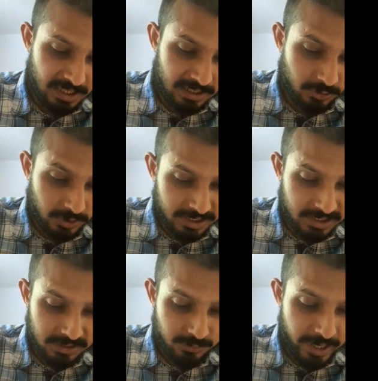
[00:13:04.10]
So this
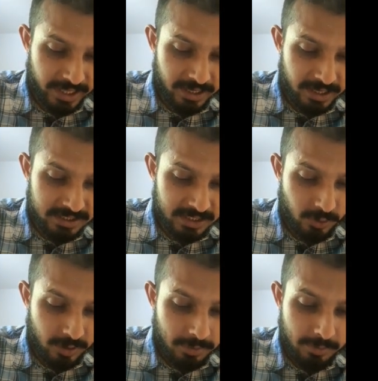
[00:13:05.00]
is very easy to
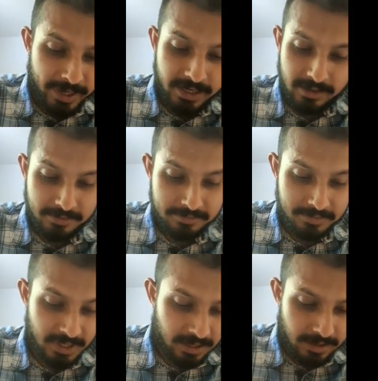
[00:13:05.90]
implement.
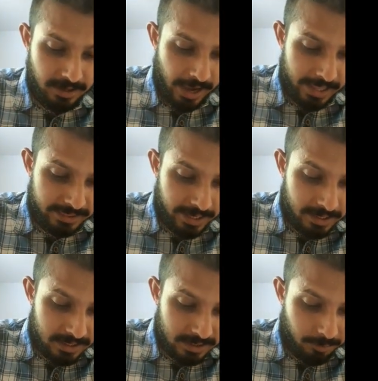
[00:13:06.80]
And
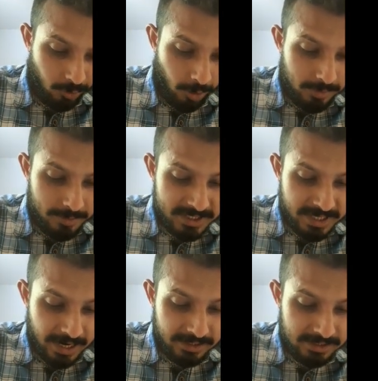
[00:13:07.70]
then the problem is
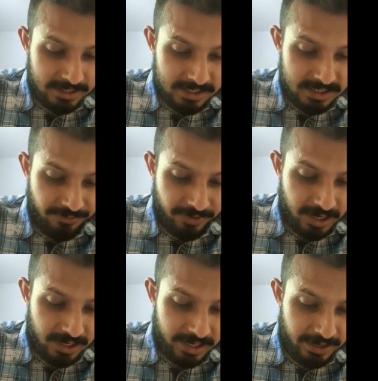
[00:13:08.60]
that this is
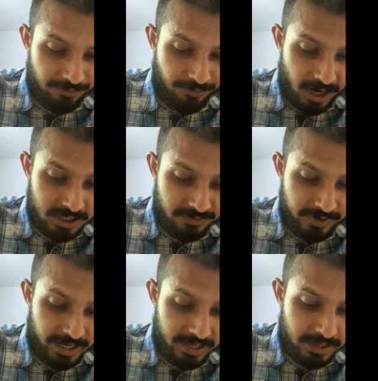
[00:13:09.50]
difficult in fast
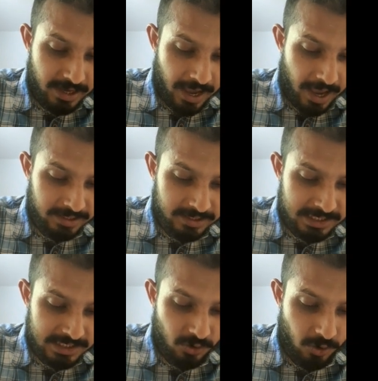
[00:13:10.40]
fading, and this
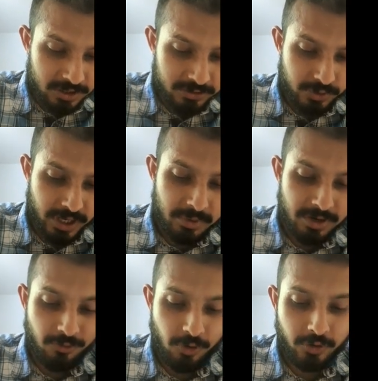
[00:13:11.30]
is not suitable
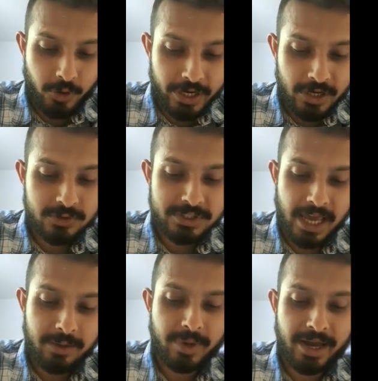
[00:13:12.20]
for continuous
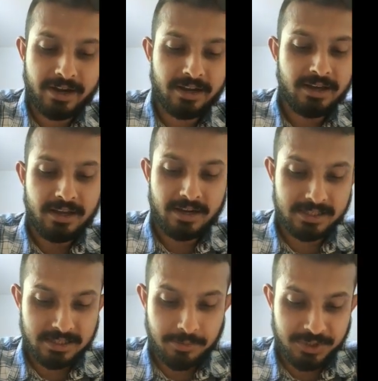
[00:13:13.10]
time and
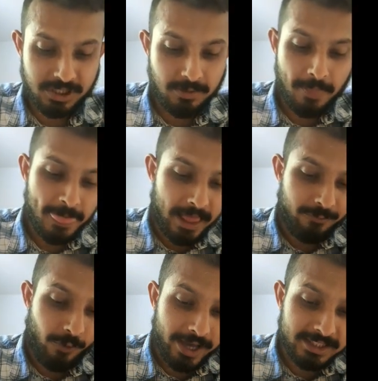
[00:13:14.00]
reception.
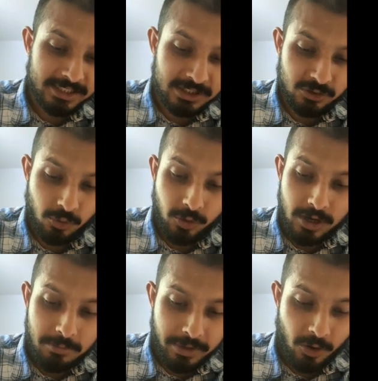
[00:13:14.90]
Why this is so?
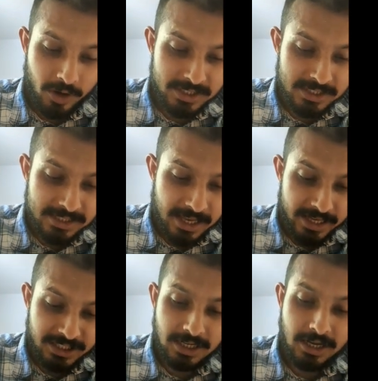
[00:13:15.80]
Because in
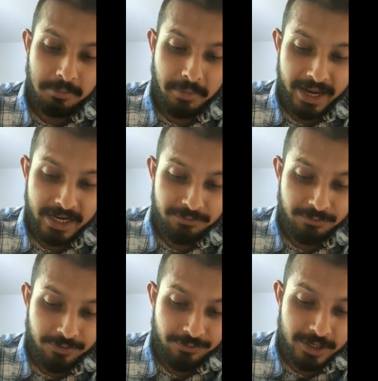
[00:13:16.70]
selection combining,
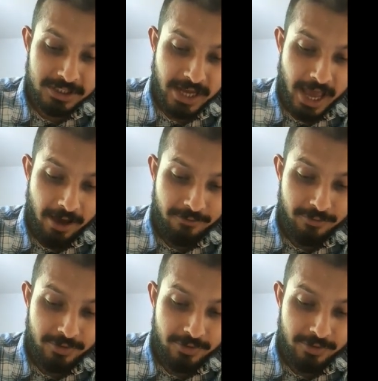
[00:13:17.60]
we first have